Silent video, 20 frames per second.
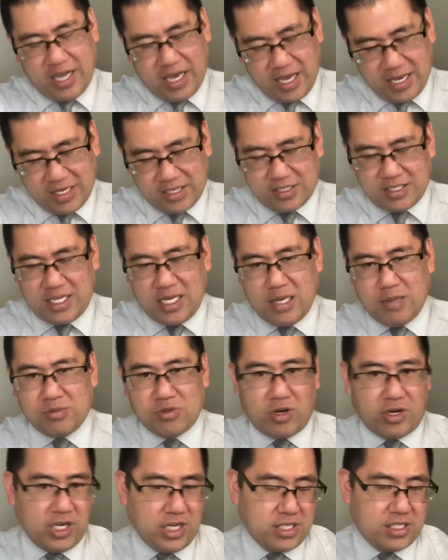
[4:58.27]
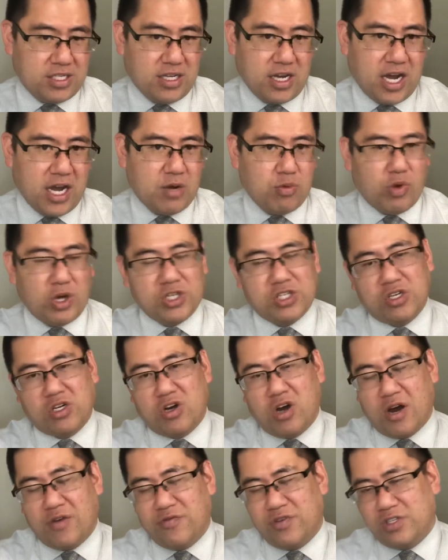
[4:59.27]
Eight teams on each side, Western
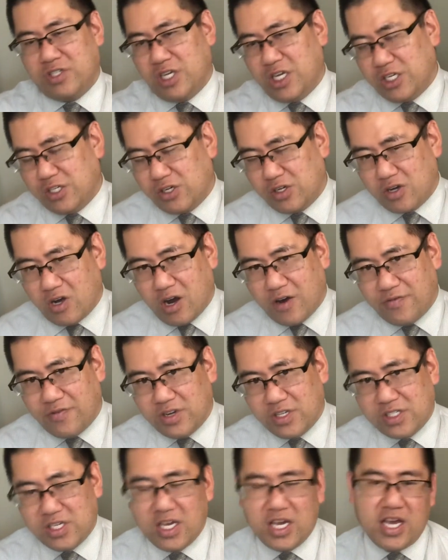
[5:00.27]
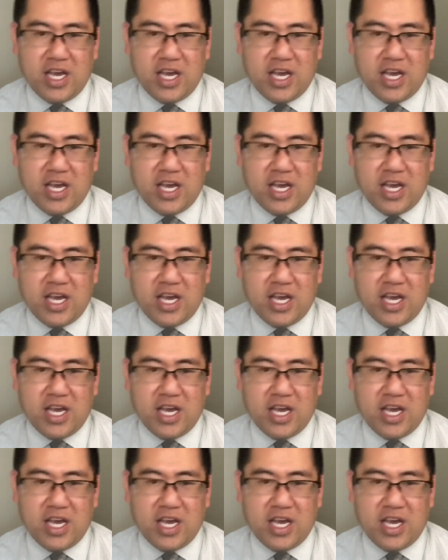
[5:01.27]
Conference, Eastern Conference,